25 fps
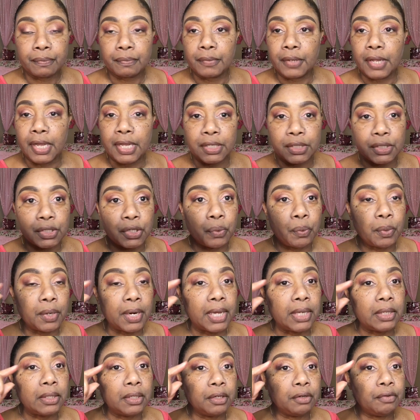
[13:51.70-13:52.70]
And so when I
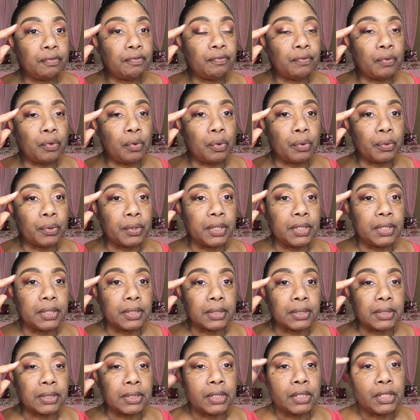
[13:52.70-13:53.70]
look forward,
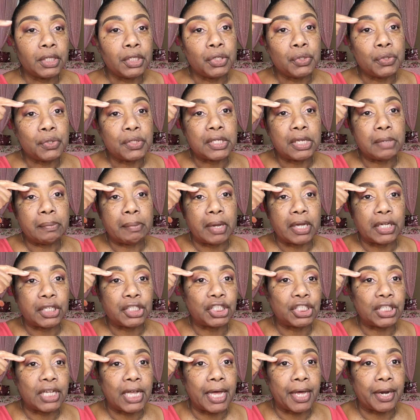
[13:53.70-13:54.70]
you see my
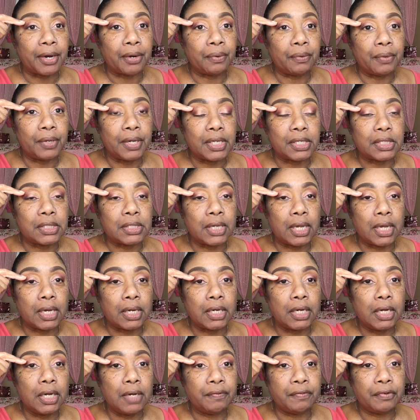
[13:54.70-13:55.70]
shadow. It's not
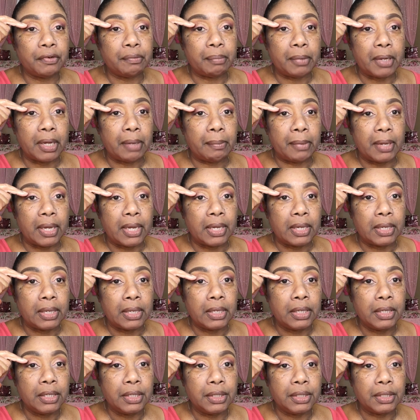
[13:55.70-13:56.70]
covered by my
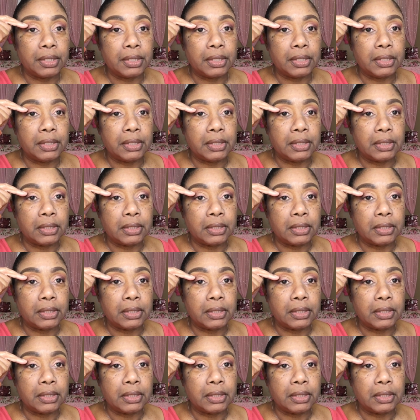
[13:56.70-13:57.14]
hood.